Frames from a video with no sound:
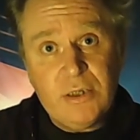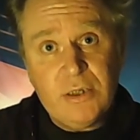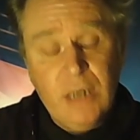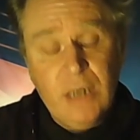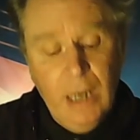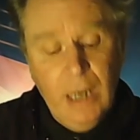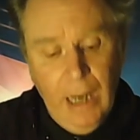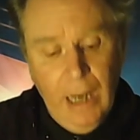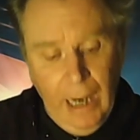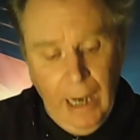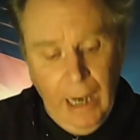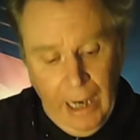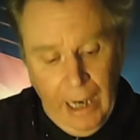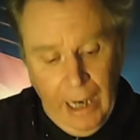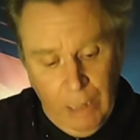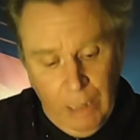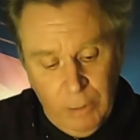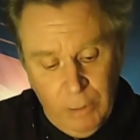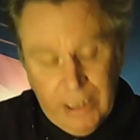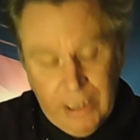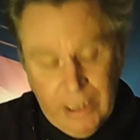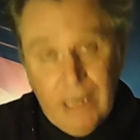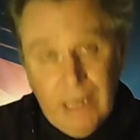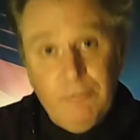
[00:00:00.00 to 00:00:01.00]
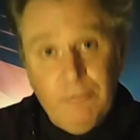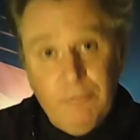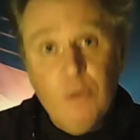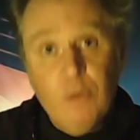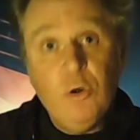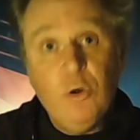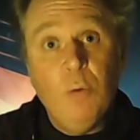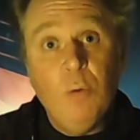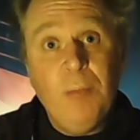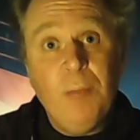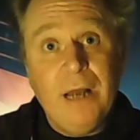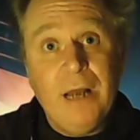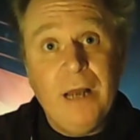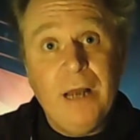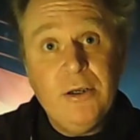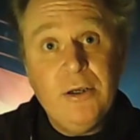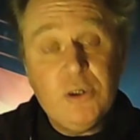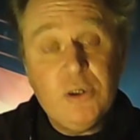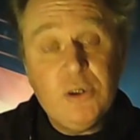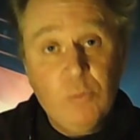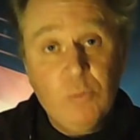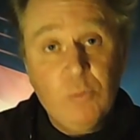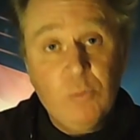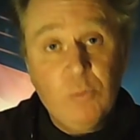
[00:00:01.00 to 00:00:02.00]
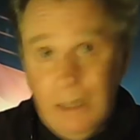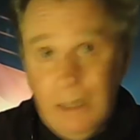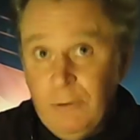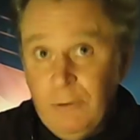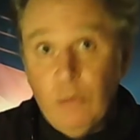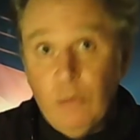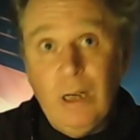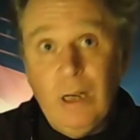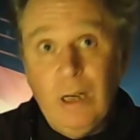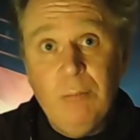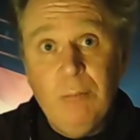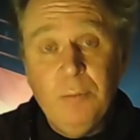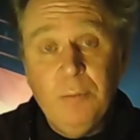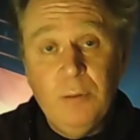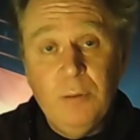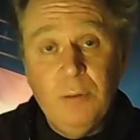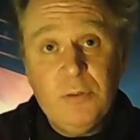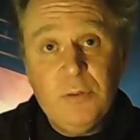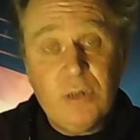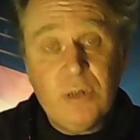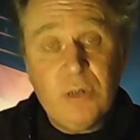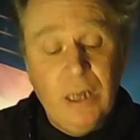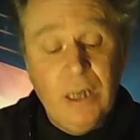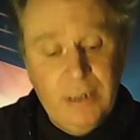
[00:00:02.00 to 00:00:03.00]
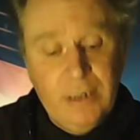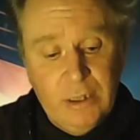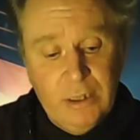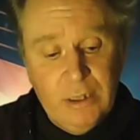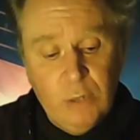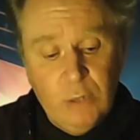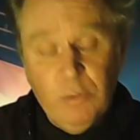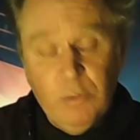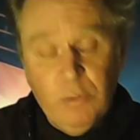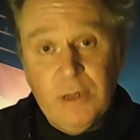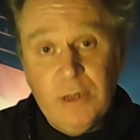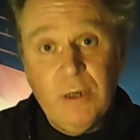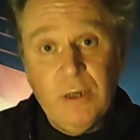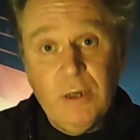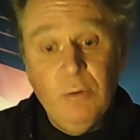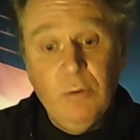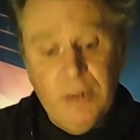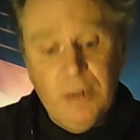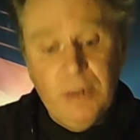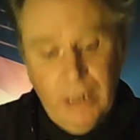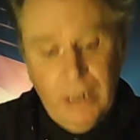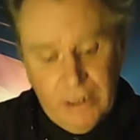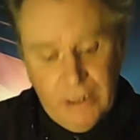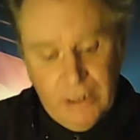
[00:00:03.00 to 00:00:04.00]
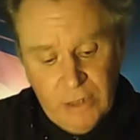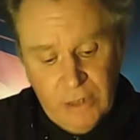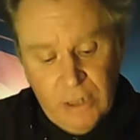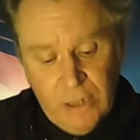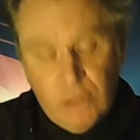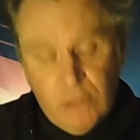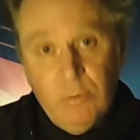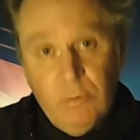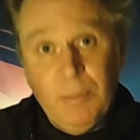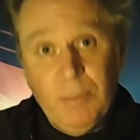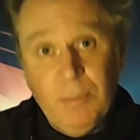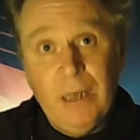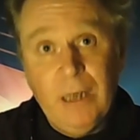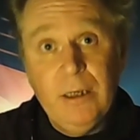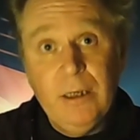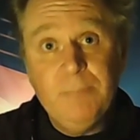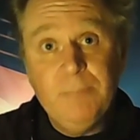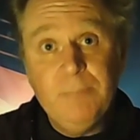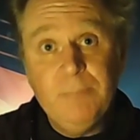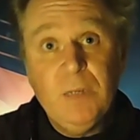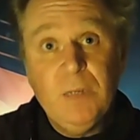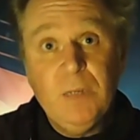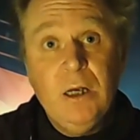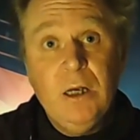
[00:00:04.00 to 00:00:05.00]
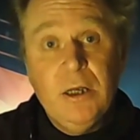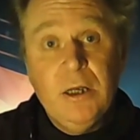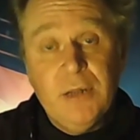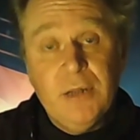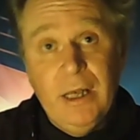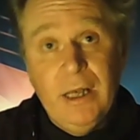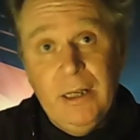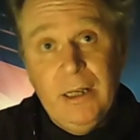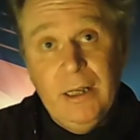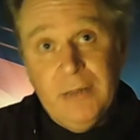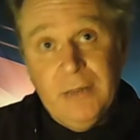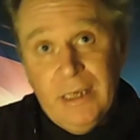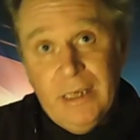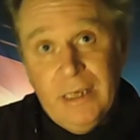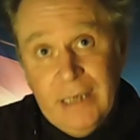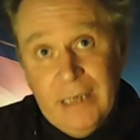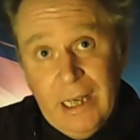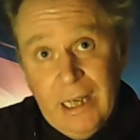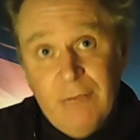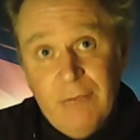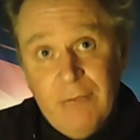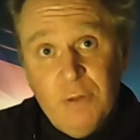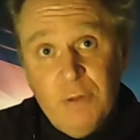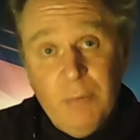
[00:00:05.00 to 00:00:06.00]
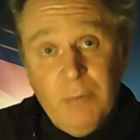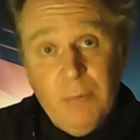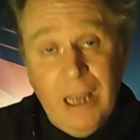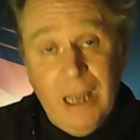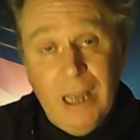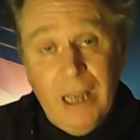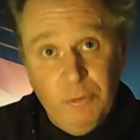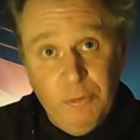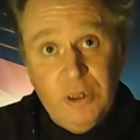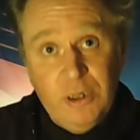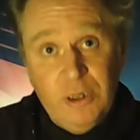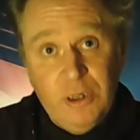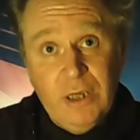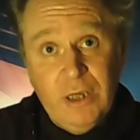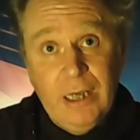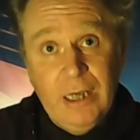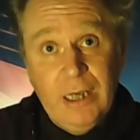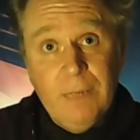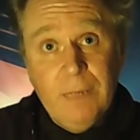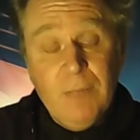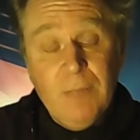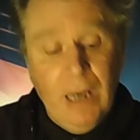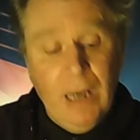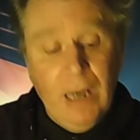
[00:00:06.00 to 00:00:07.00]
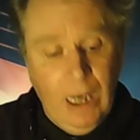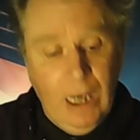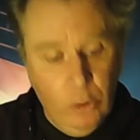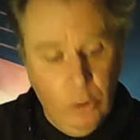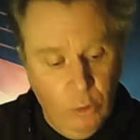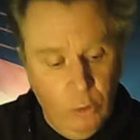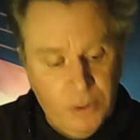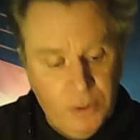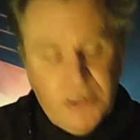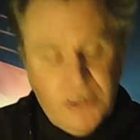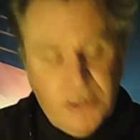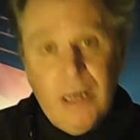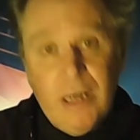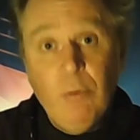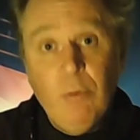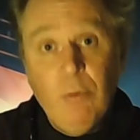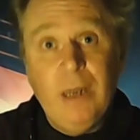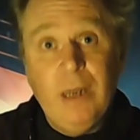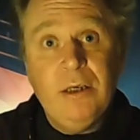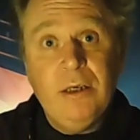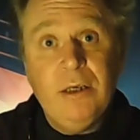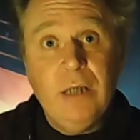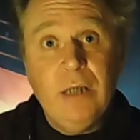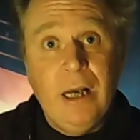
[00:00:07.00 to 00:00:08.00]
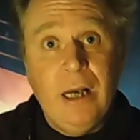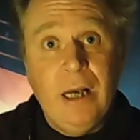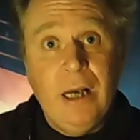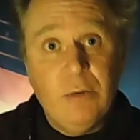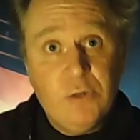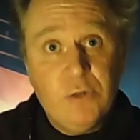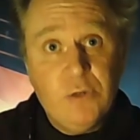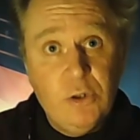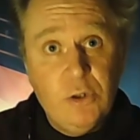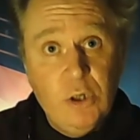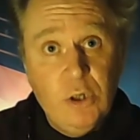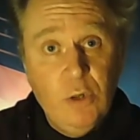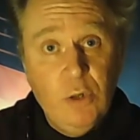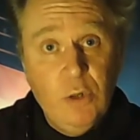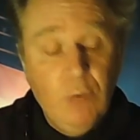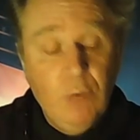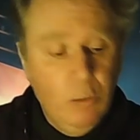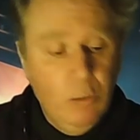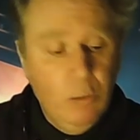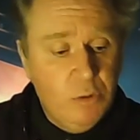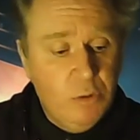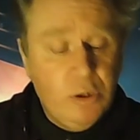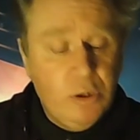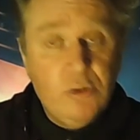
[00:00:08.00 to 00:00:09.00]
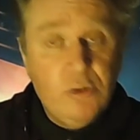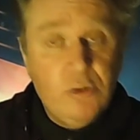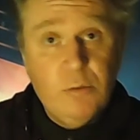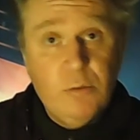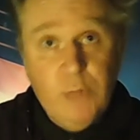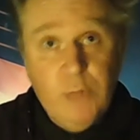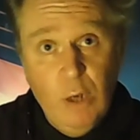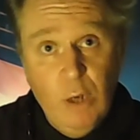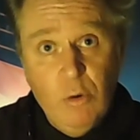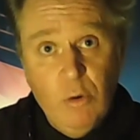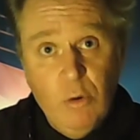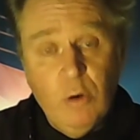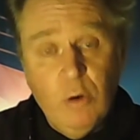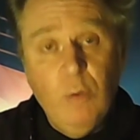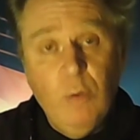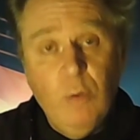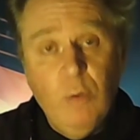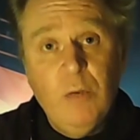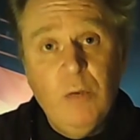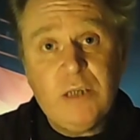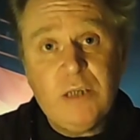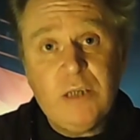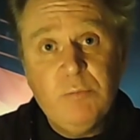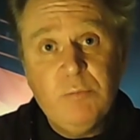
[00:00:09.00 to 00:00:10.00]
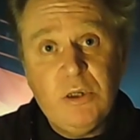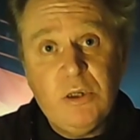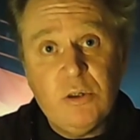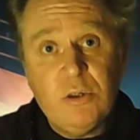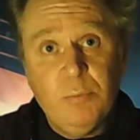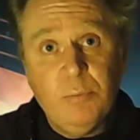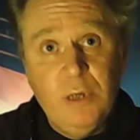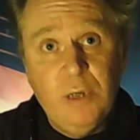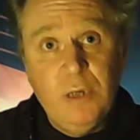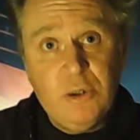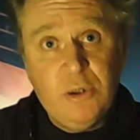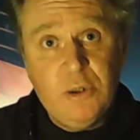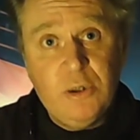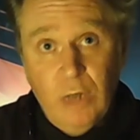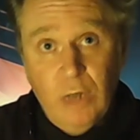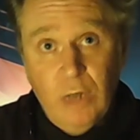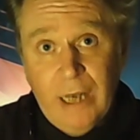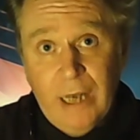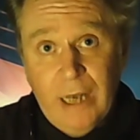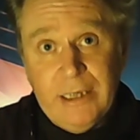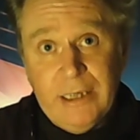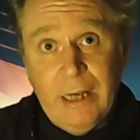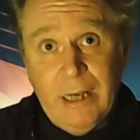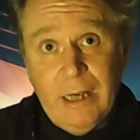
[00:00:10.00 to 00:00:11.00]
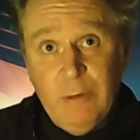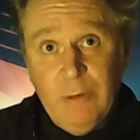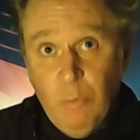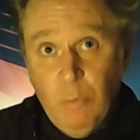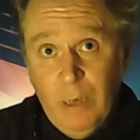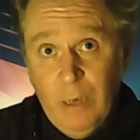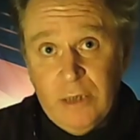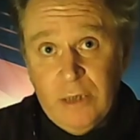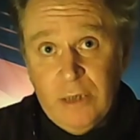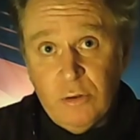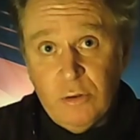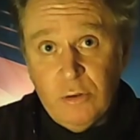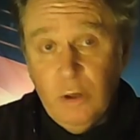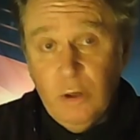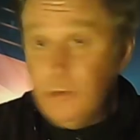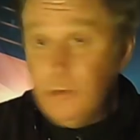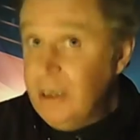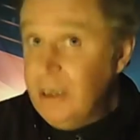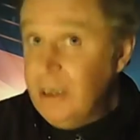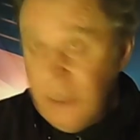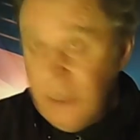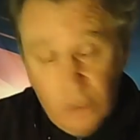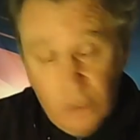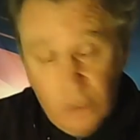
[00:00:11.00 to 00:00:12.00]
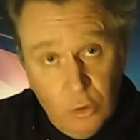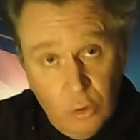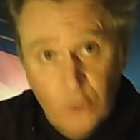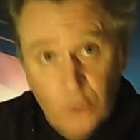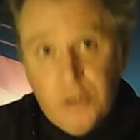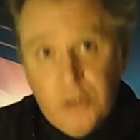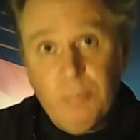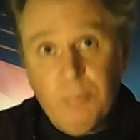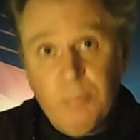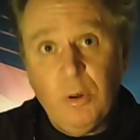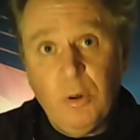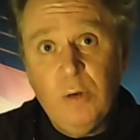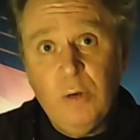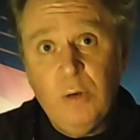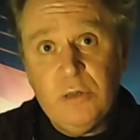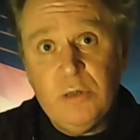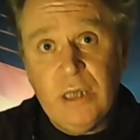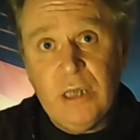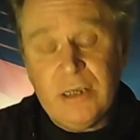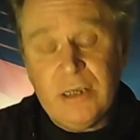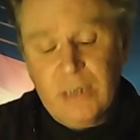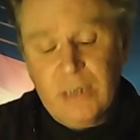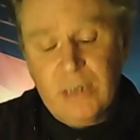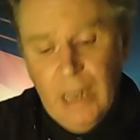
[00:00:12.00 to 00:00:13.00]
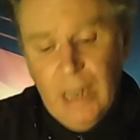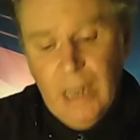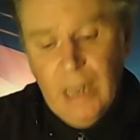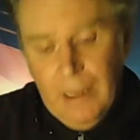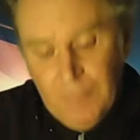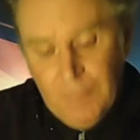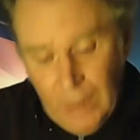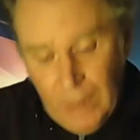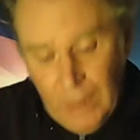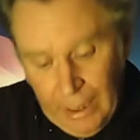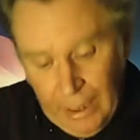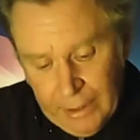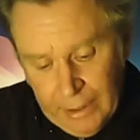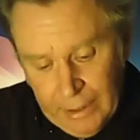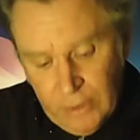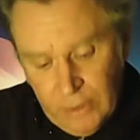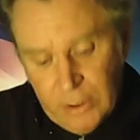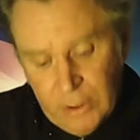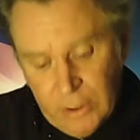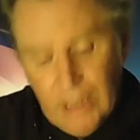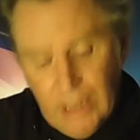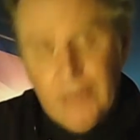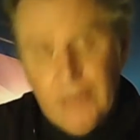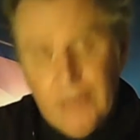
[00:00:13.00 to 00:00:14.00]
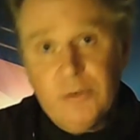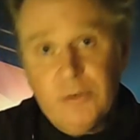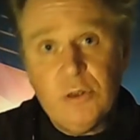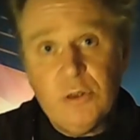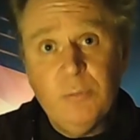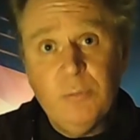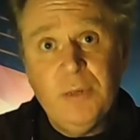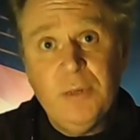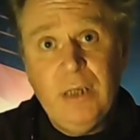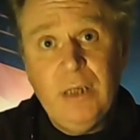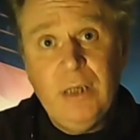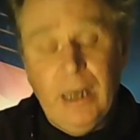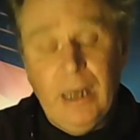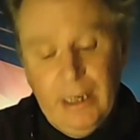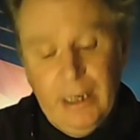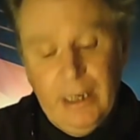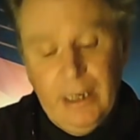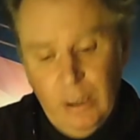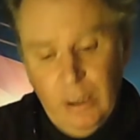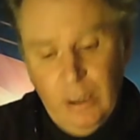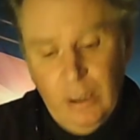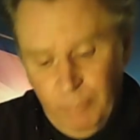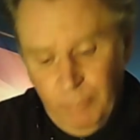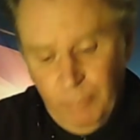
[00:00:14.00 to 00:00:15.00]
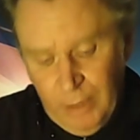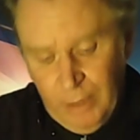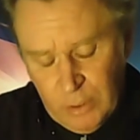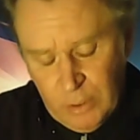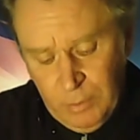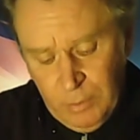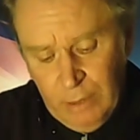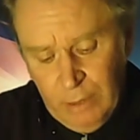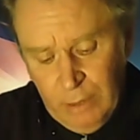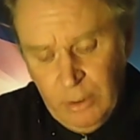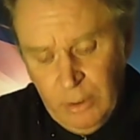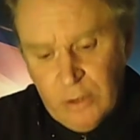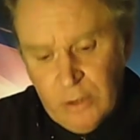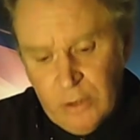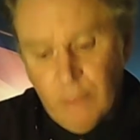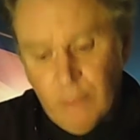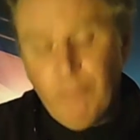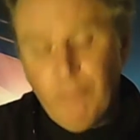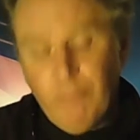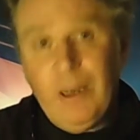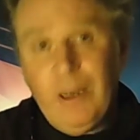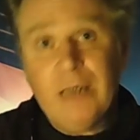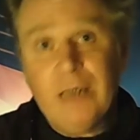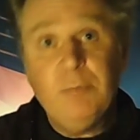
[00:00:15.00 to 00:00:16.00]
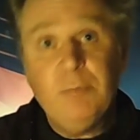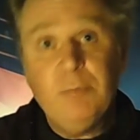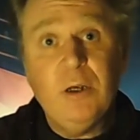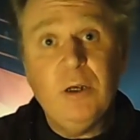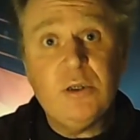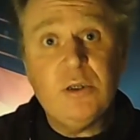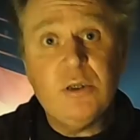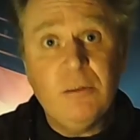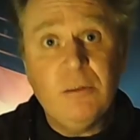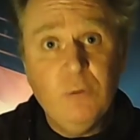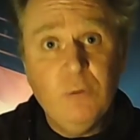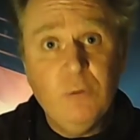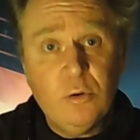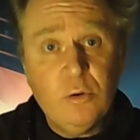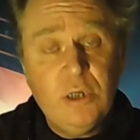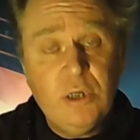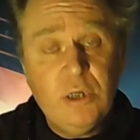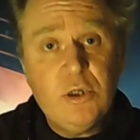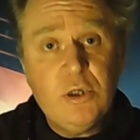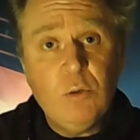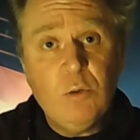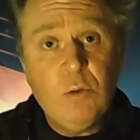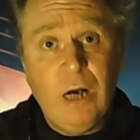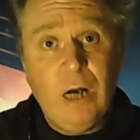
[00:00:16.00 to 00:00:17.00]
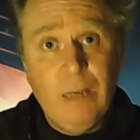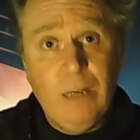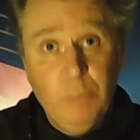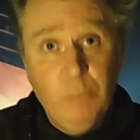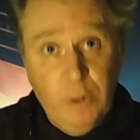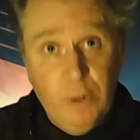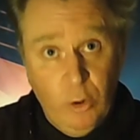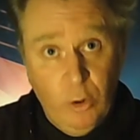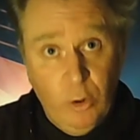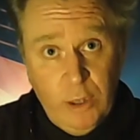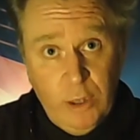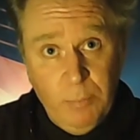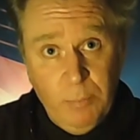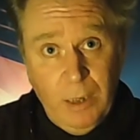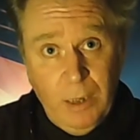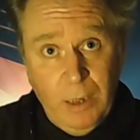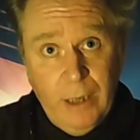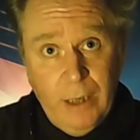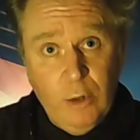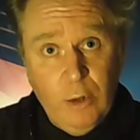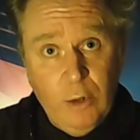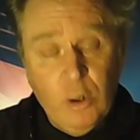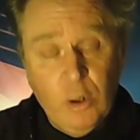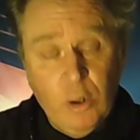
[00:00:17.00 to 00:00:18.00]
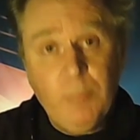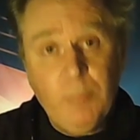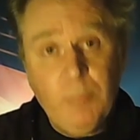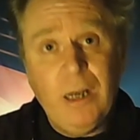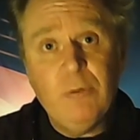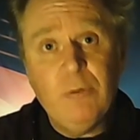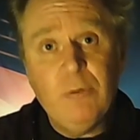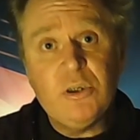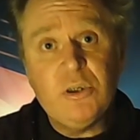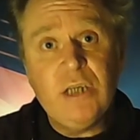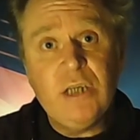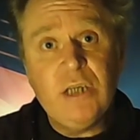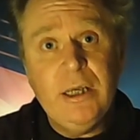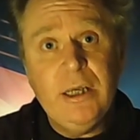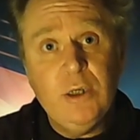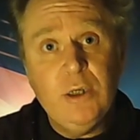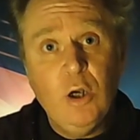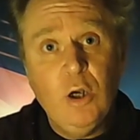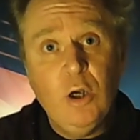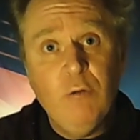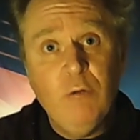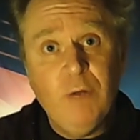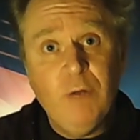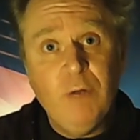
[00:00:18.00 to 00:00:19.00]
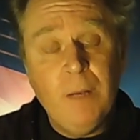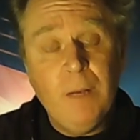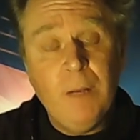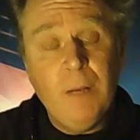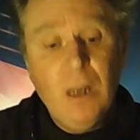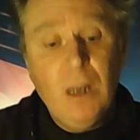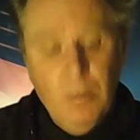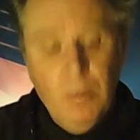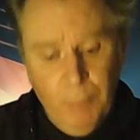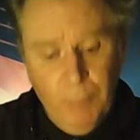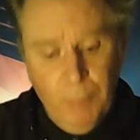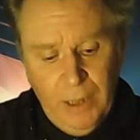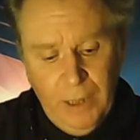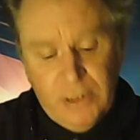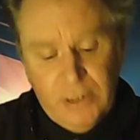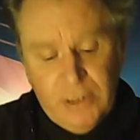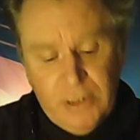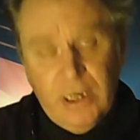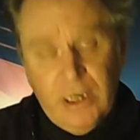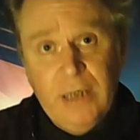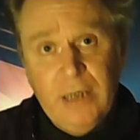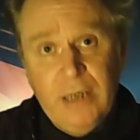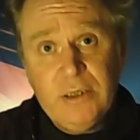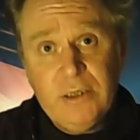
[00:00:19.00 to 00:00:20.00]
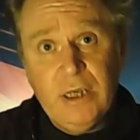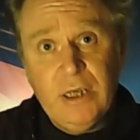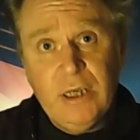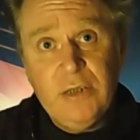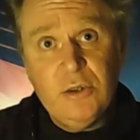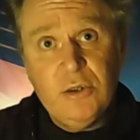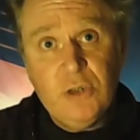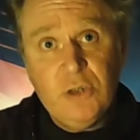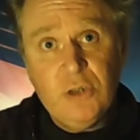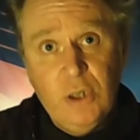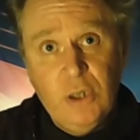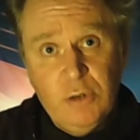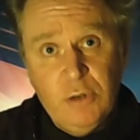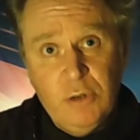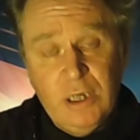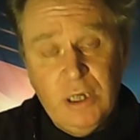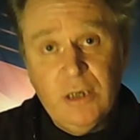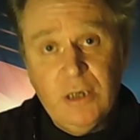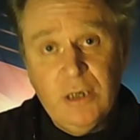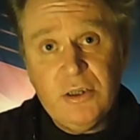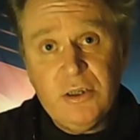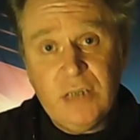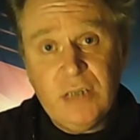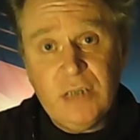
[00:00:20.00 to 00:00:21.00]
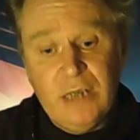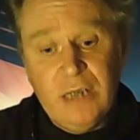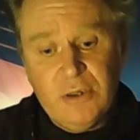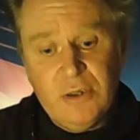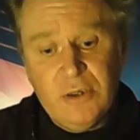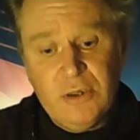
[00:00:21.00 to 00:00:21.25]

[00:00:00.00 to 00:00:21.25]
and we give you your banners, we give you your emblems, like they did with Extinction Rebellion. They gave them everything. And all this they went out to do was do some yoga on Westminster Bridge or lie down in Waitrose. It's not a protest. I can tell you something that I know from experience and fact, because I've looked into what happened with Occupy. Occupy was taken over by change agents using consensus,